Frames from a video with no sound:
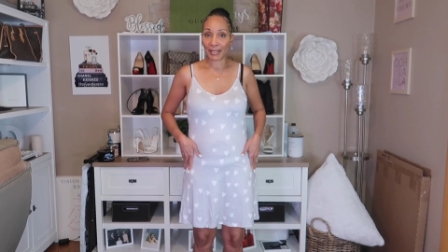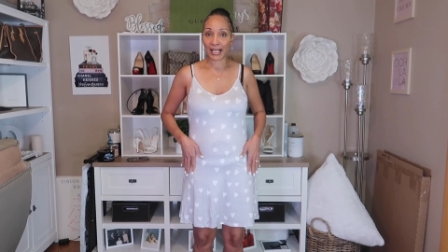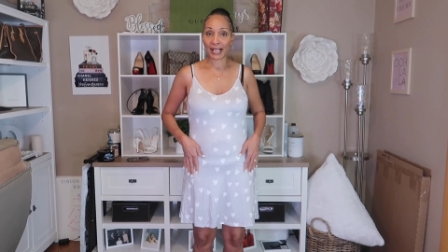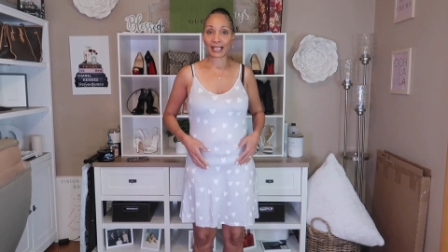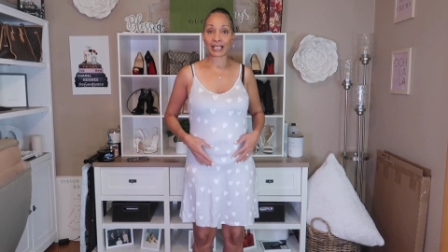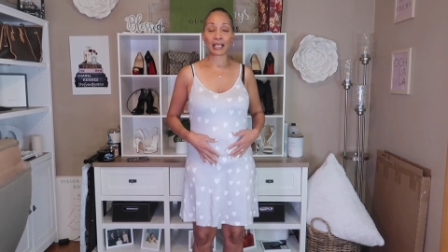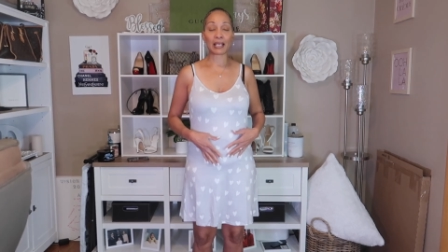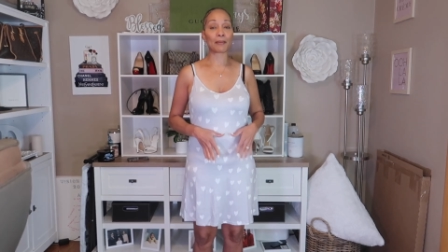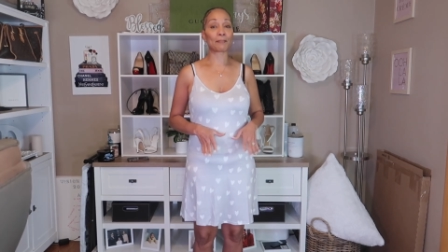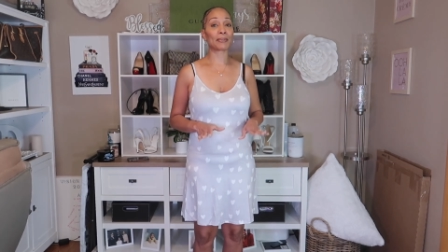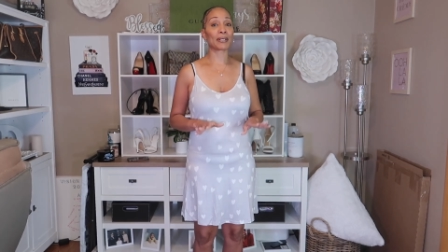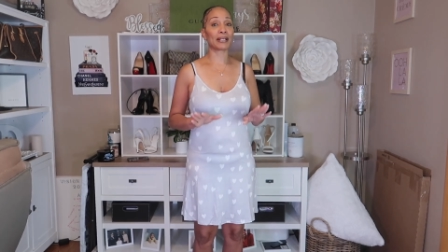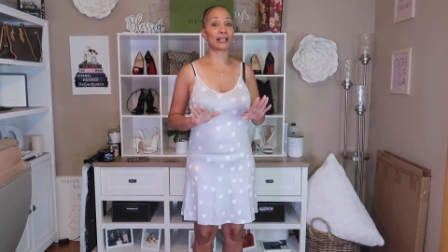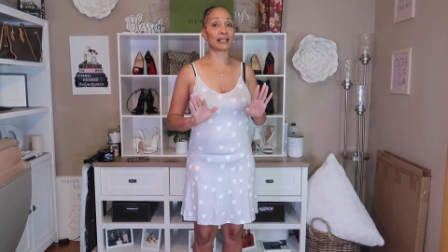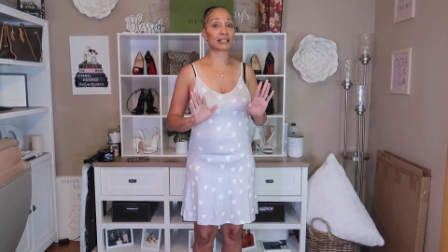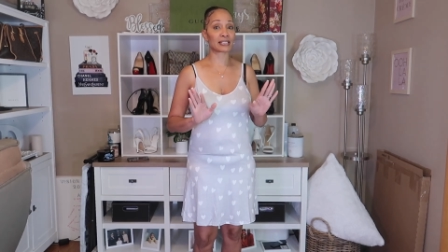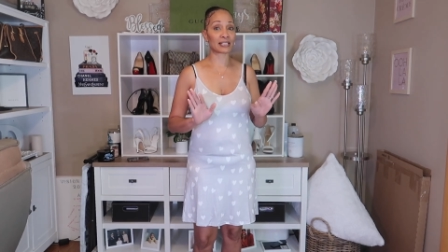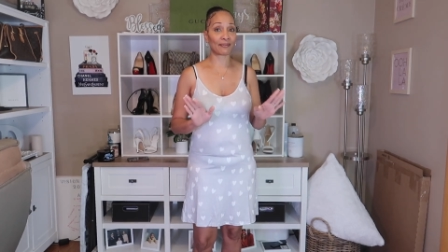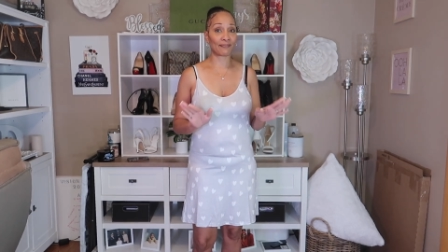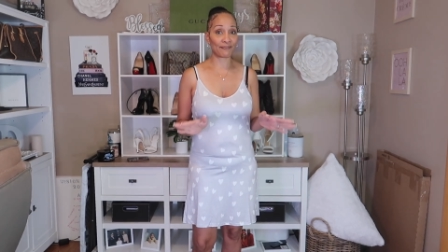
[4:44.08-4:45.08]
belly, but
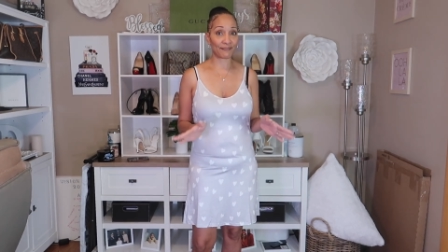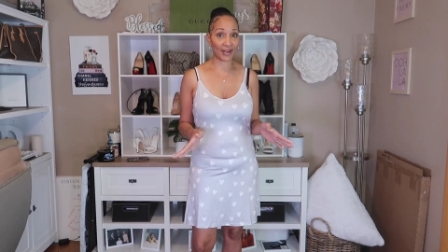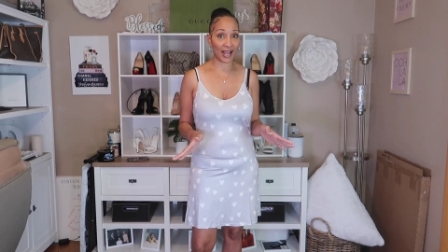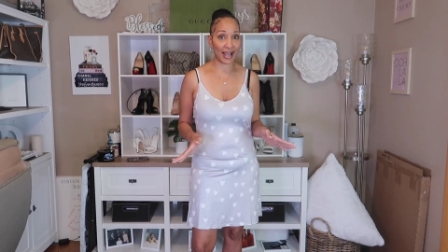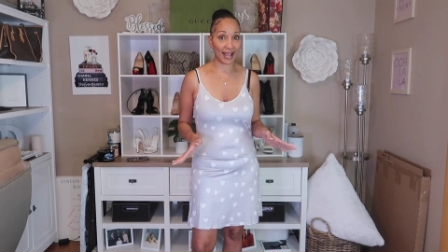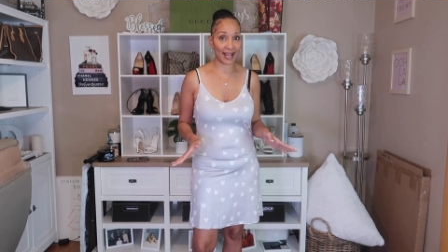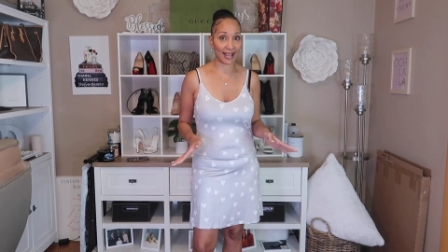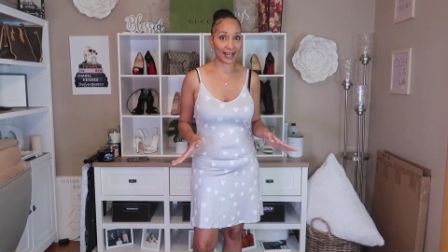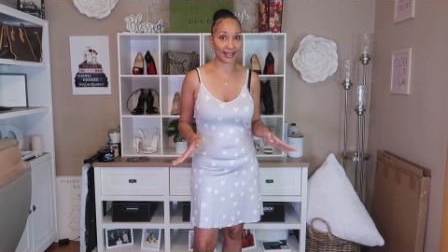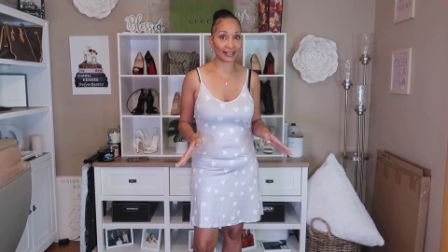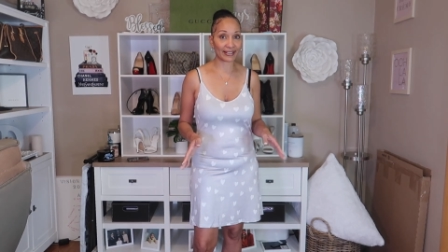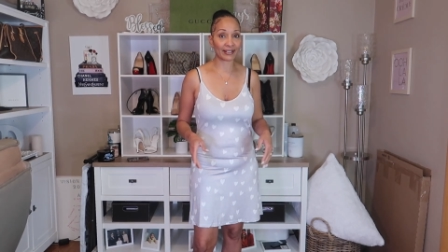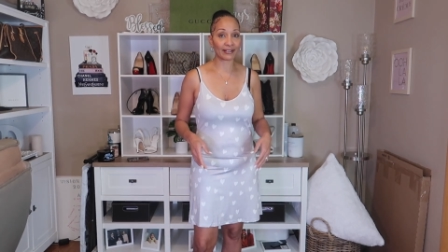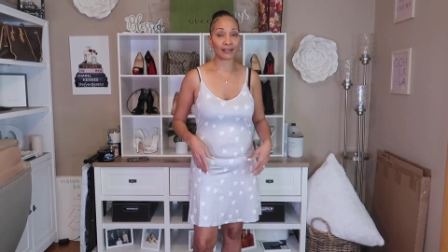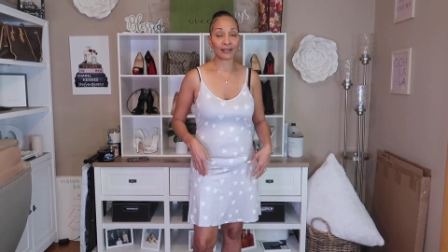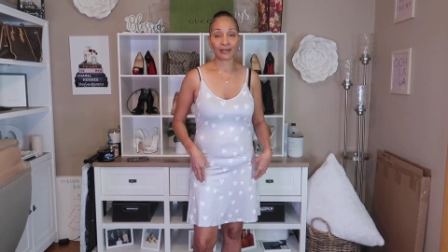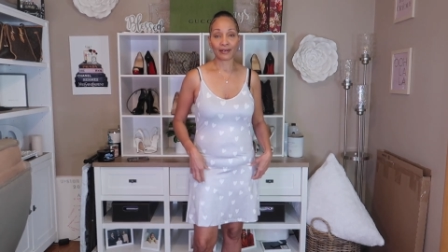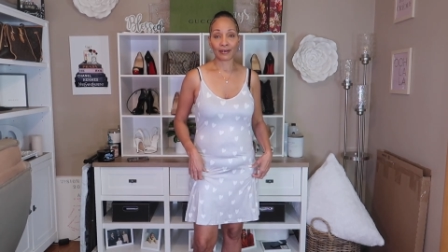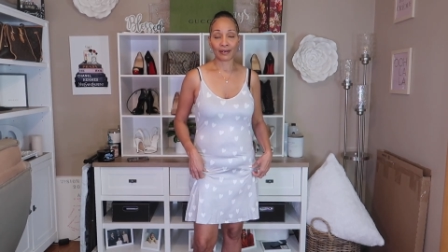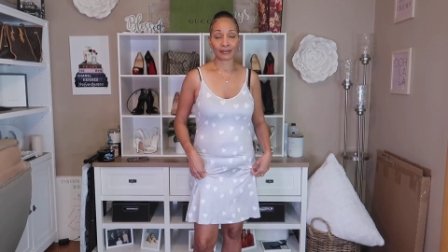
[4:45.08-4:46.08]
it's fine.
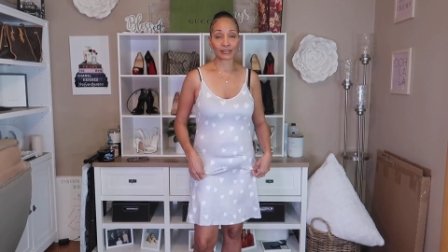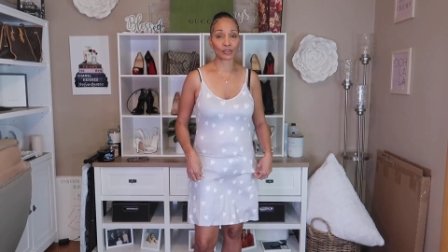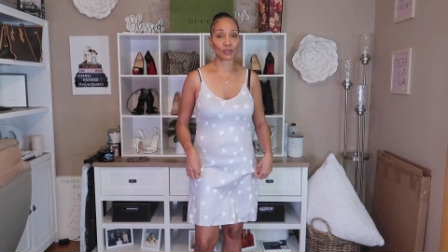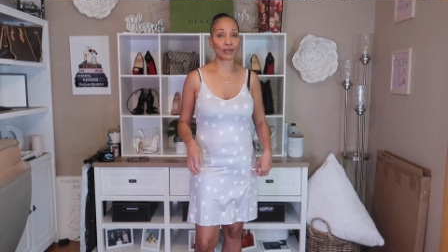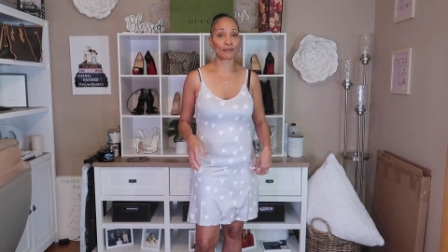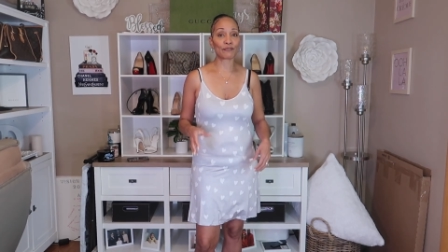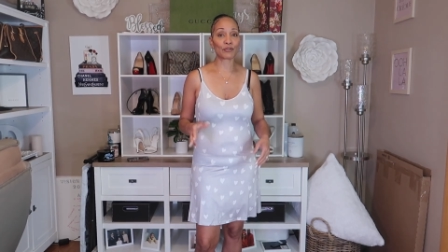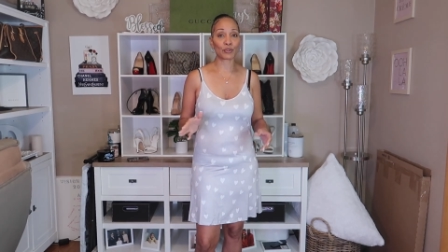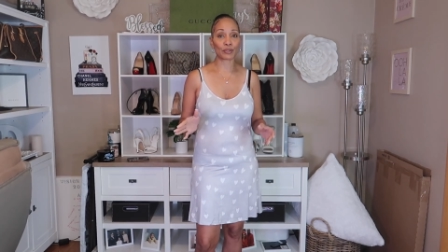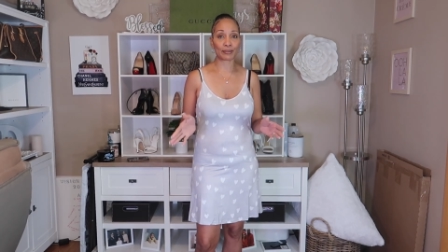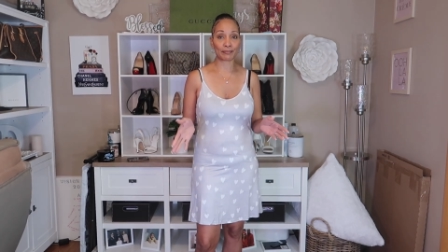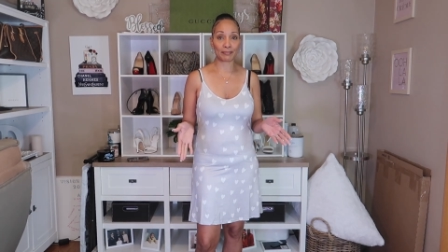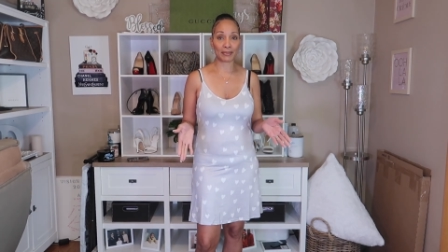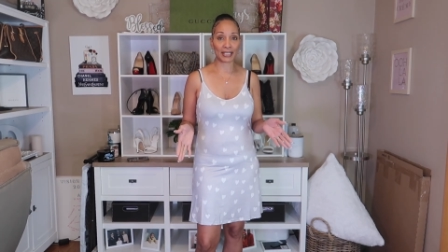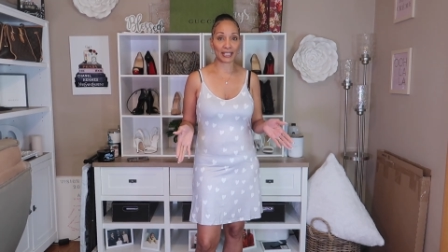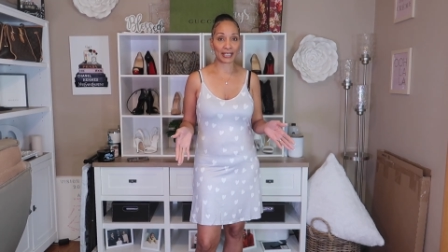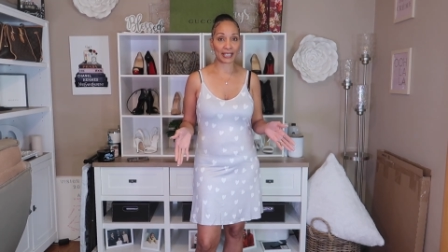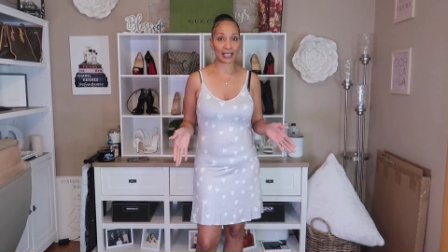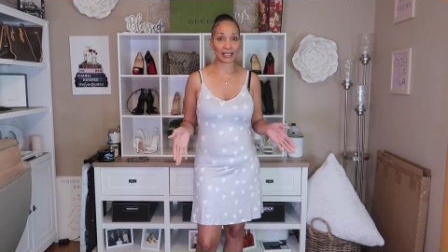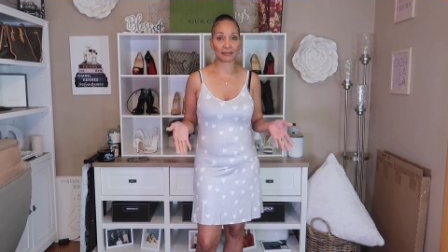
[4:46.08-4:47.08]
So if you're a
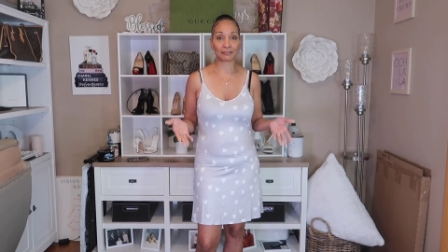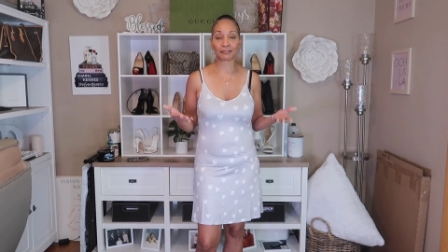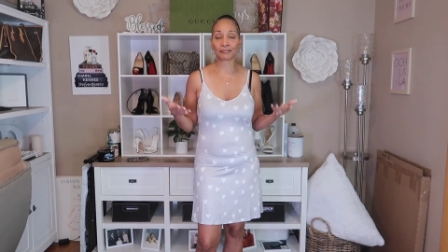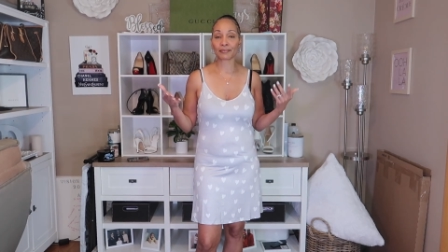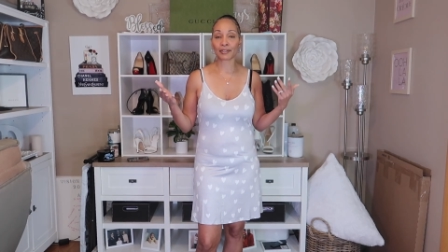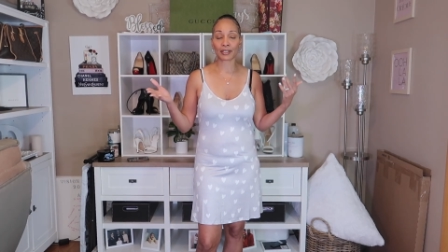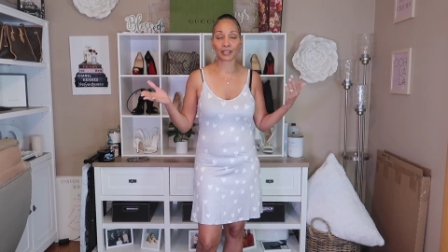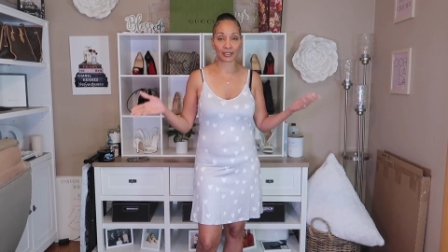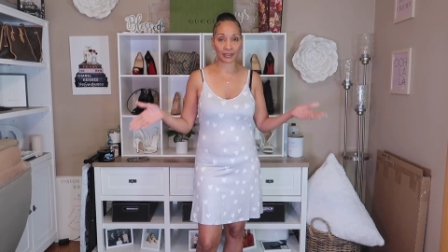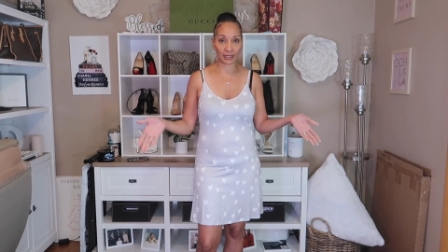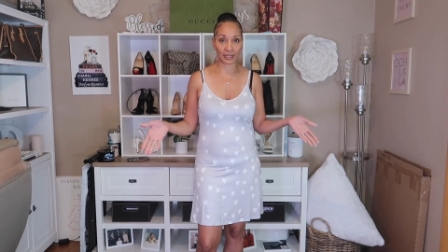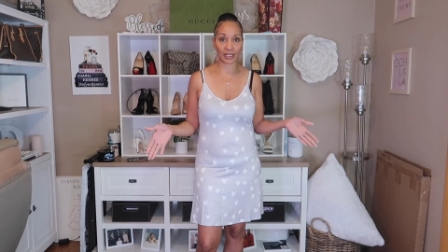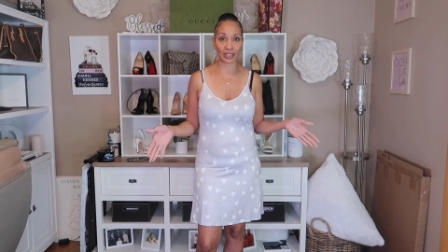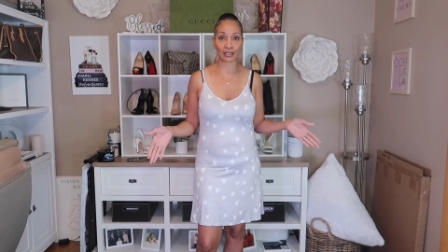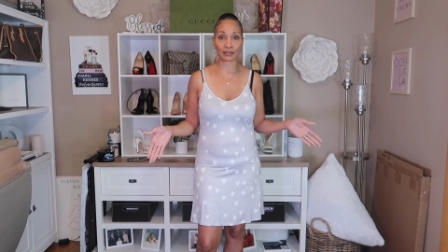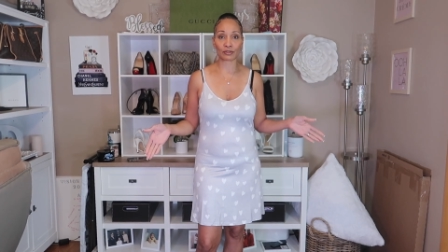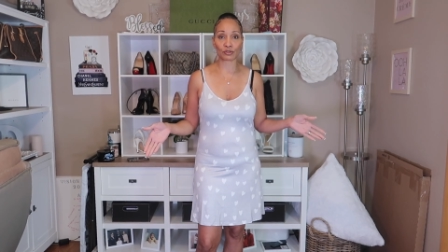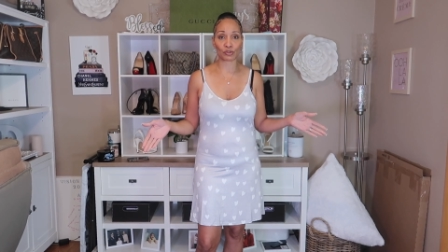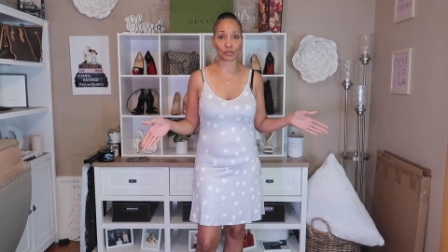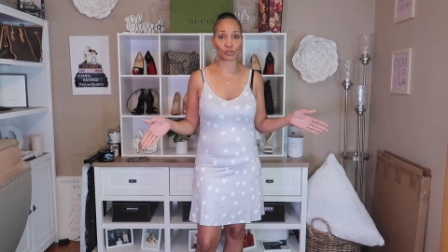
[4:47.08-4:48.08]
medium,
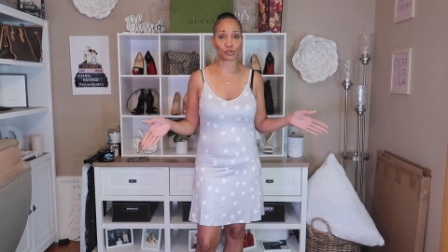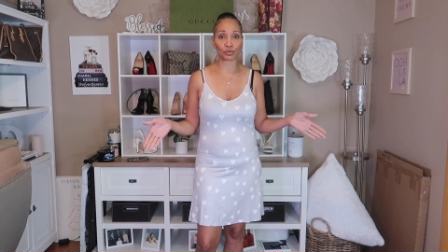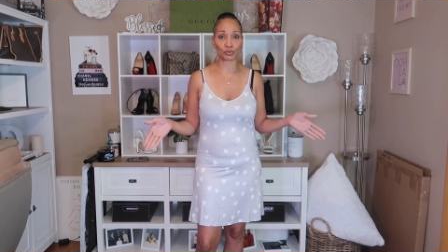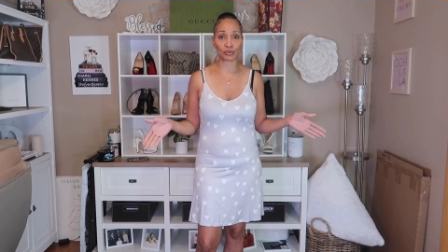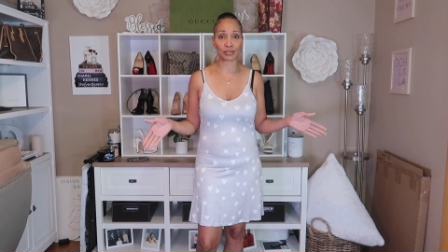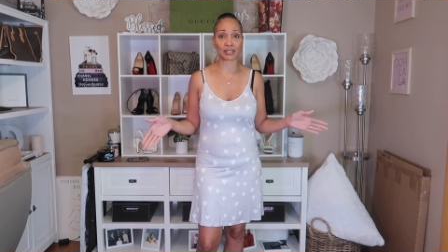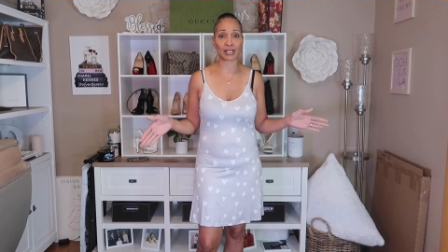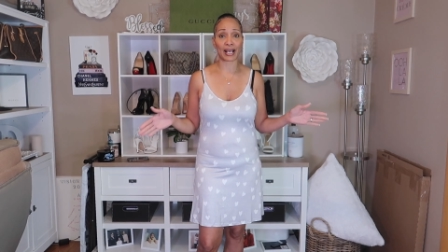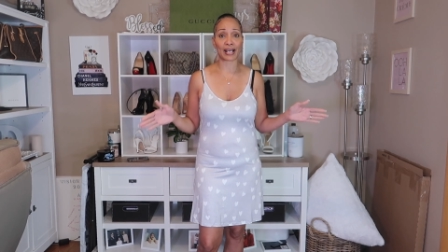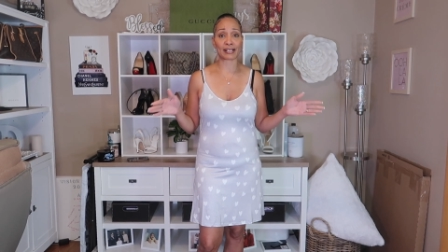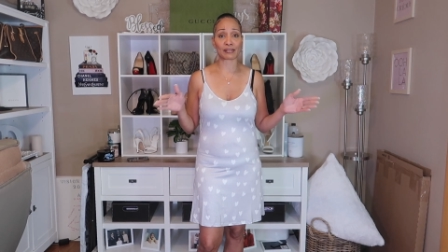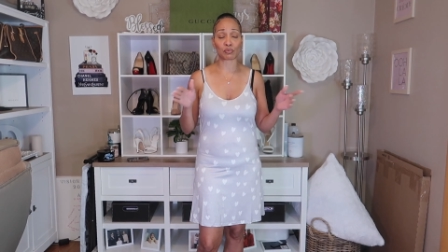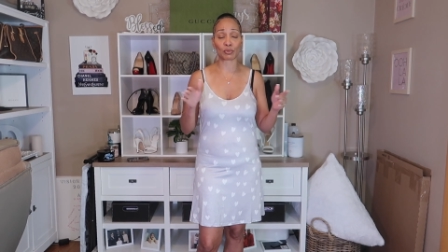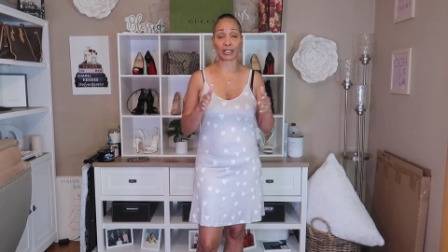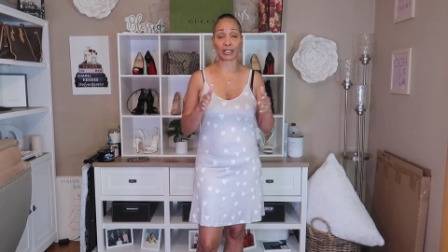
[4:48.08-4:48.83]
get your true size.